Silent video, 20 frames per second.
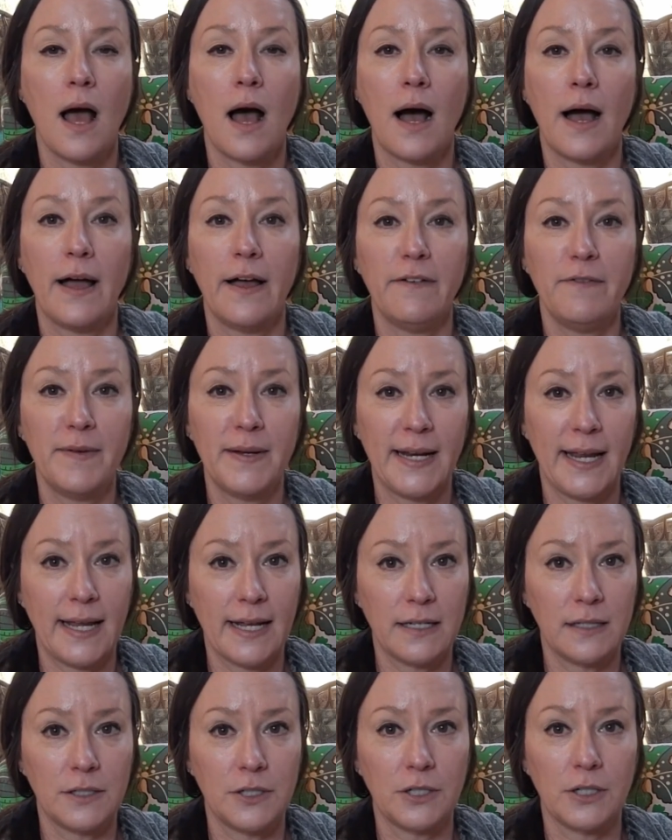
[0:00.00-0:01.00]
I have been
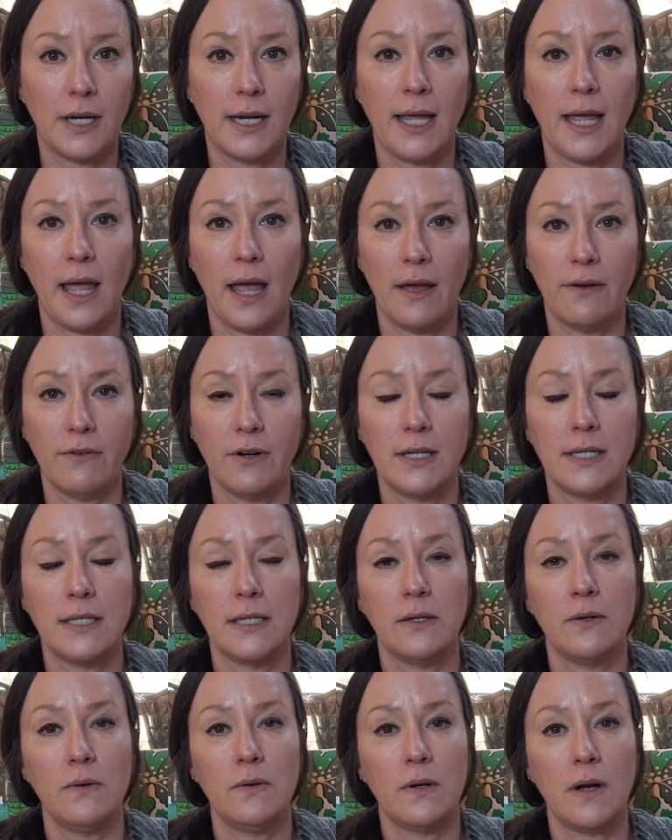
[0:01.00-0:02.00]
answering every
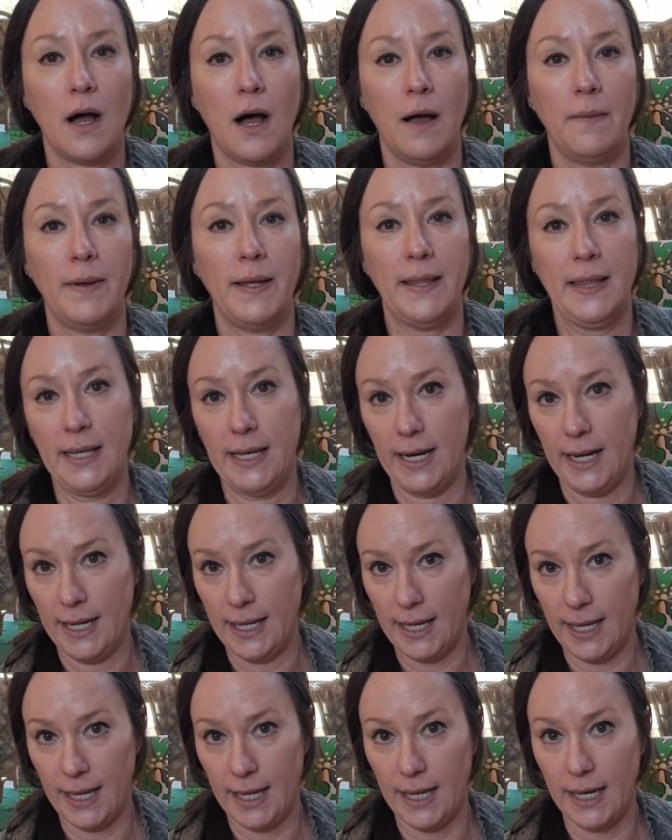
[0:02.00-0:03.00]
single comment that I
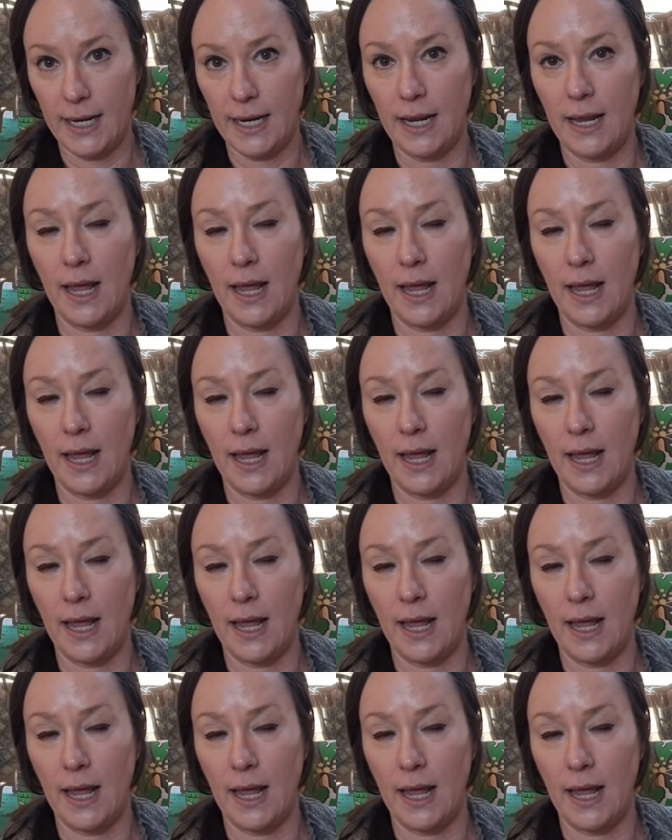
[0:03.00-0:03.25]
get,